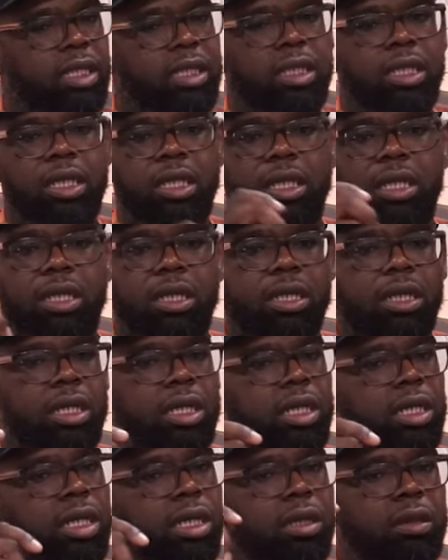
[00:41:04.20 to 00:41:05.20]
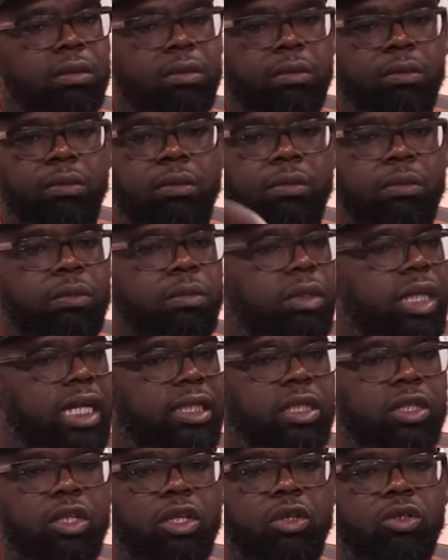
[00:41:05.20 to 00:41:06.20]
it, uh,
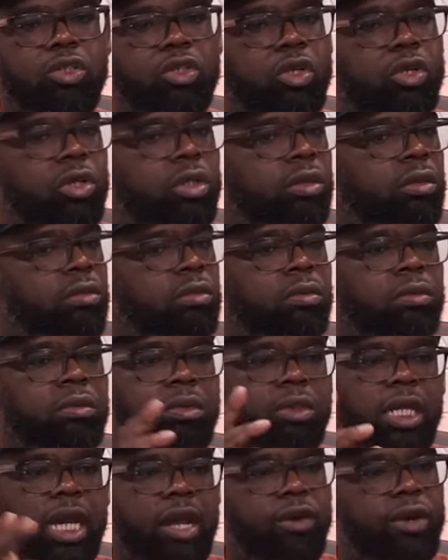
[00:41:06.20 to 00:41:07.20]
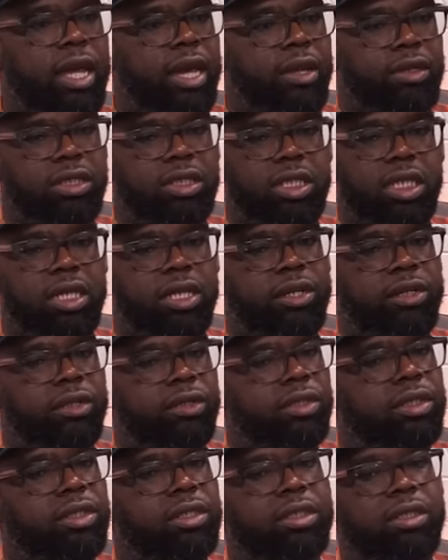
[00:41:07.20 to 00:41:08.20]
got the clothes on, got her down the
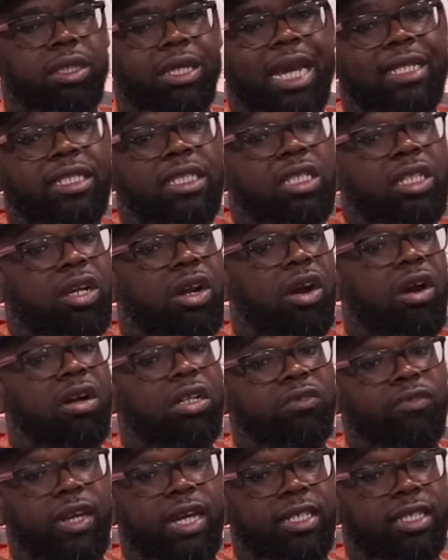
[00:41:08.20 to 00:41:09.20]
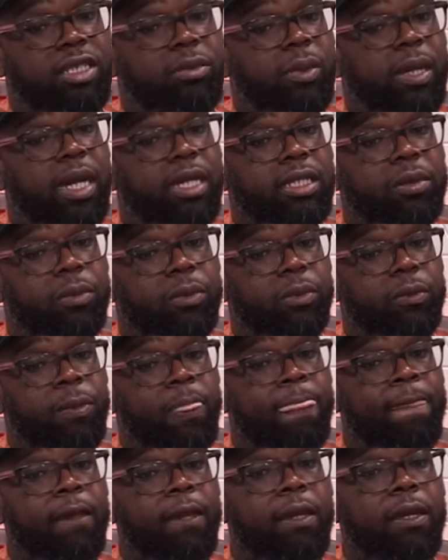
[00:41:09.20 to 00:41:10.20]
stairs, got to the car as fast as possible.
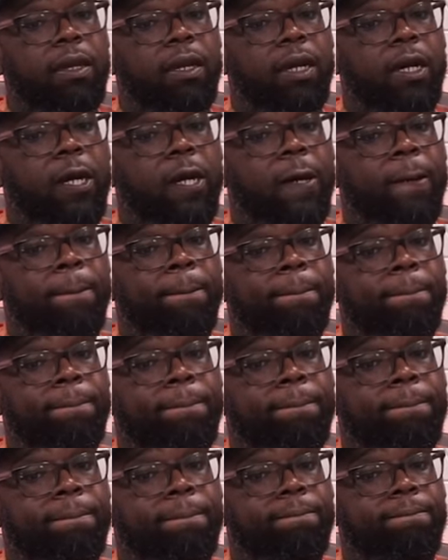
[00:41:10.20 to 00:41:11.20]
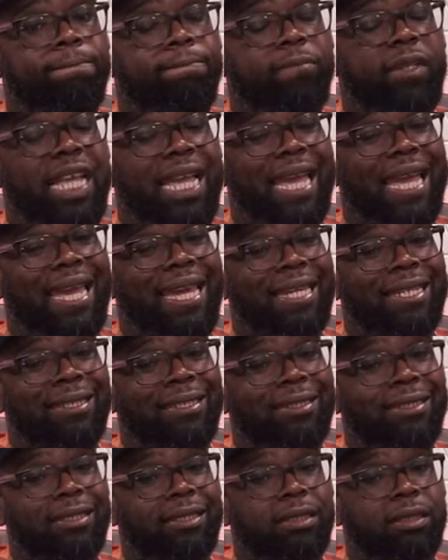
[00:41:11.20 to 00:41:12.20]
Um,
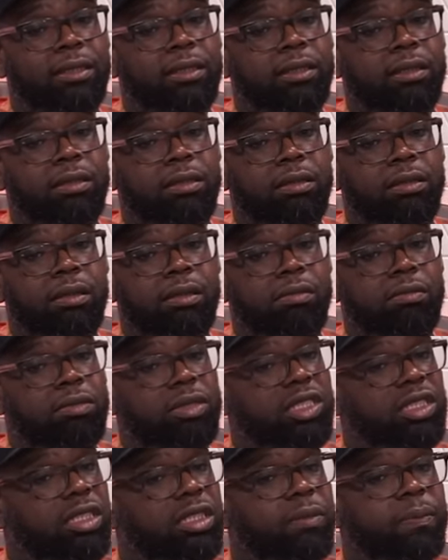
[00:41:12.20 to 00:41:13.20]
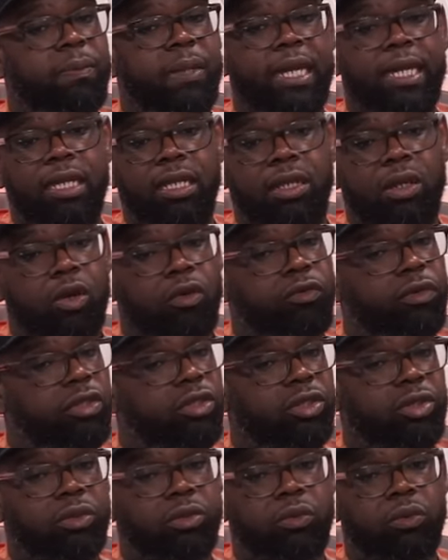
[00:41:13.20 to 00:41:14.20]
and sped over
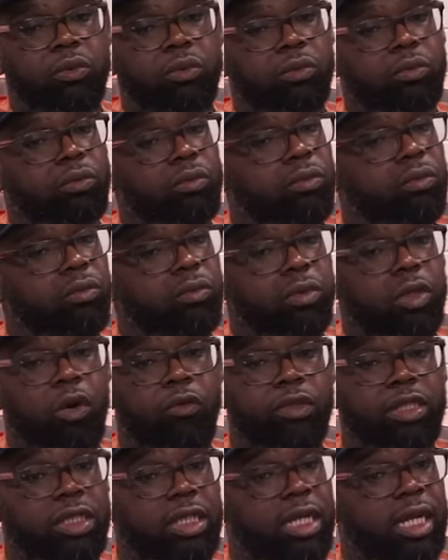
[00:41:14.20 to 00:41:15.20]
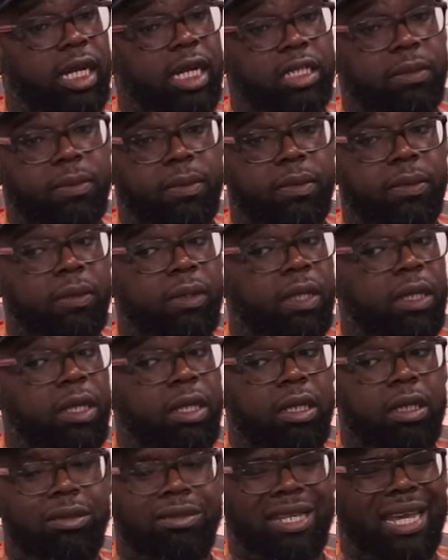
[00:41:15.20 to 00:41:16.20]
to over to the hospital.
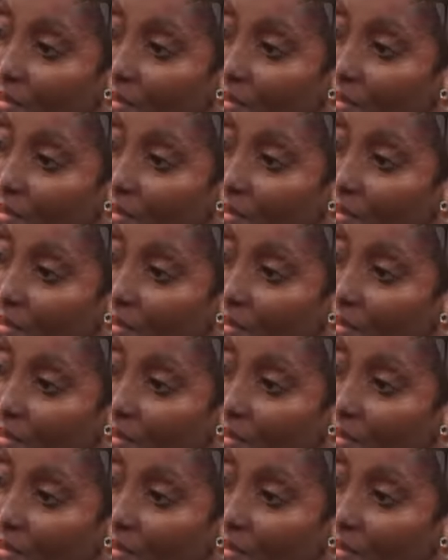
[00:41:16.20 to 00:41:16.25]
Mm-hmm. It was